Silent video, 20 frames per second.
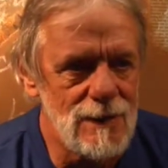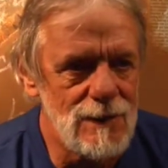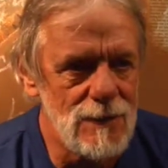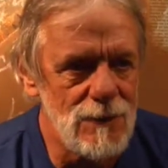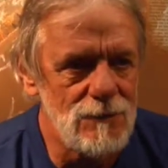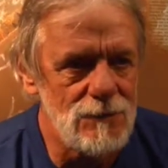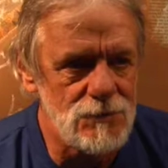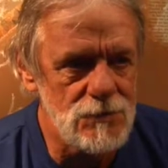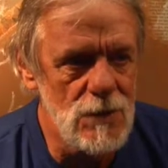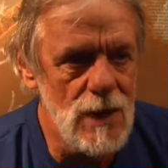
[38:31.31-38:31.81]

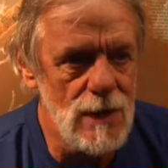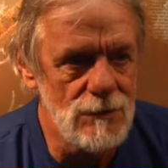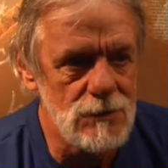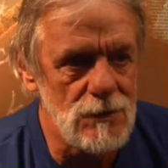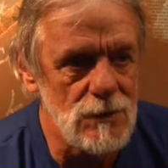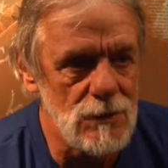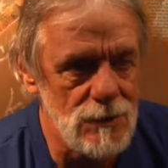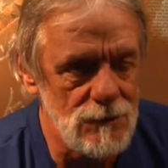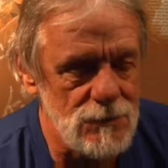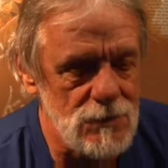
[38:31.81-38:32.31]
of
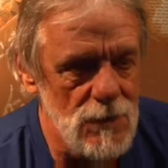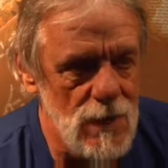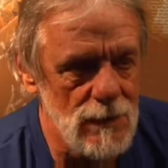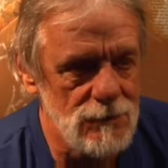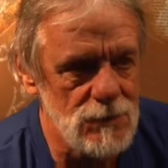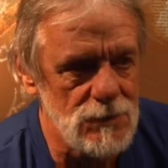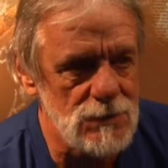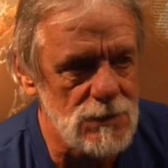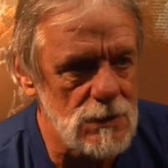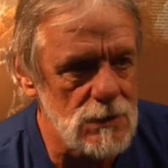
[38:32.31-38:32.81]
travel of
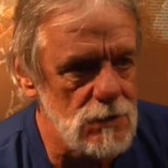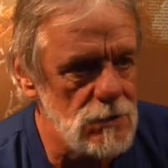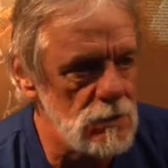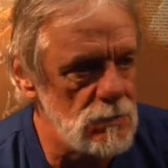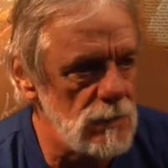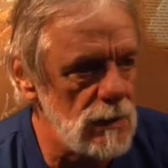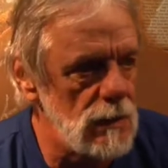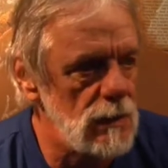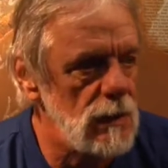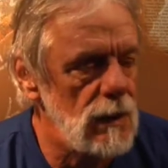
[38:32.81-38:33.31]
travel to
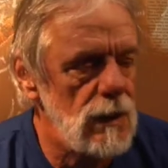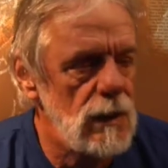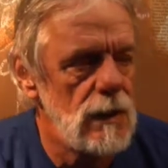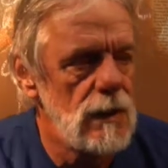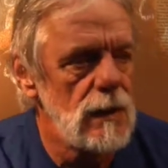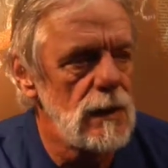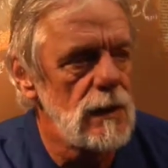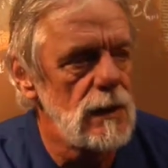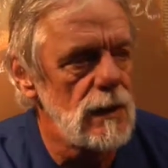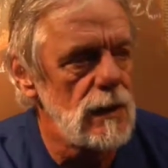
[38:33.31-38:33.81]
Cuba,
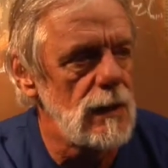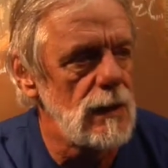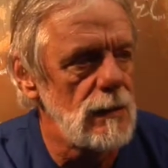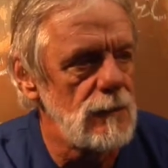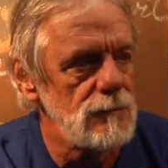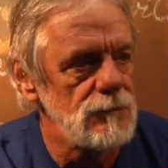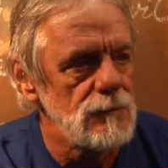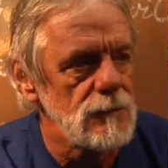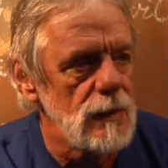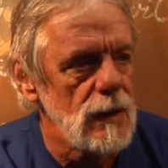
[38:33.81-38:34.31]
uh,
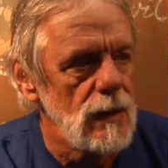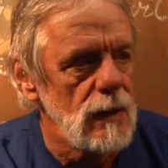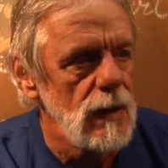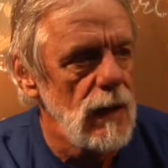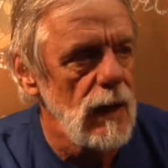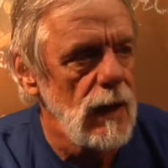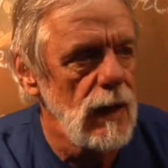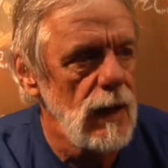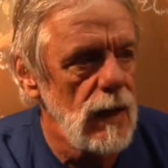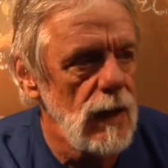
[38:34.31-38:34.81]

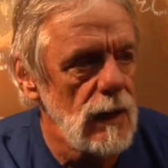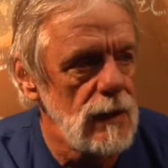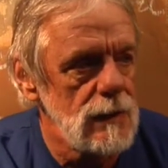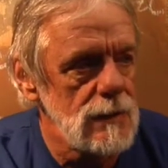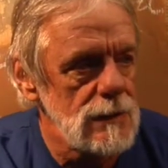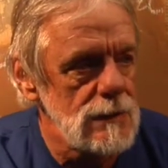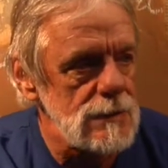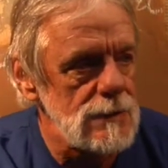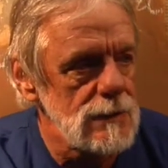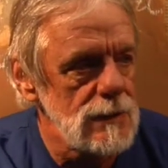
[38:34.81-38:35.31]

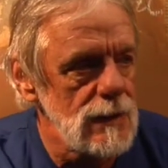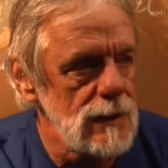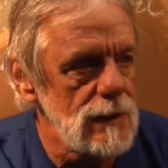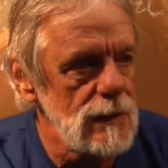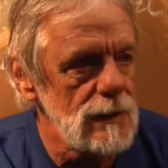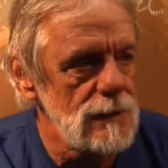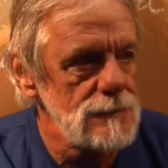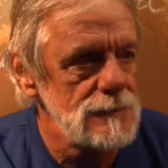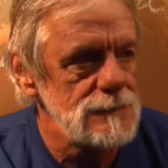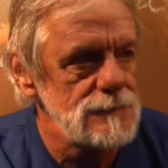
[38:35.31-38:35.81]
and.
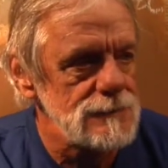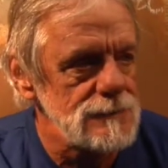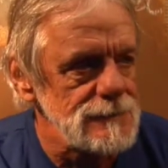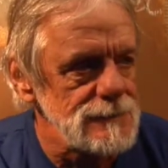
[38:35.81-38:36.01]
Um,